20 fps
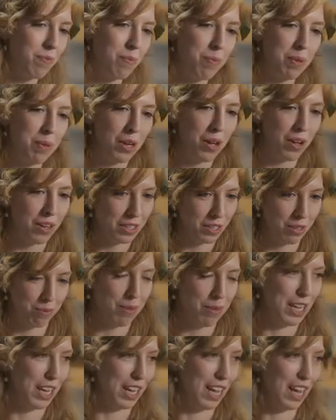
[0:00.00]
Beyond
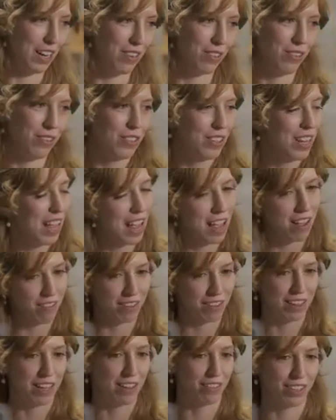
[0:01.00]
me, I
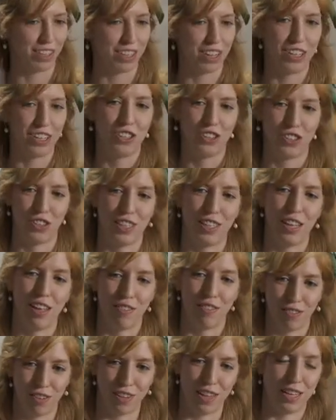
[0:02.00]
haven't left the country enough
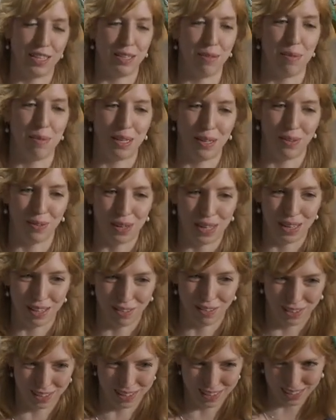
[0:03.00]
for that to be
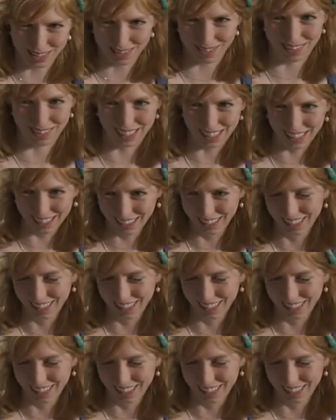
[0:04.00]
relevant to me.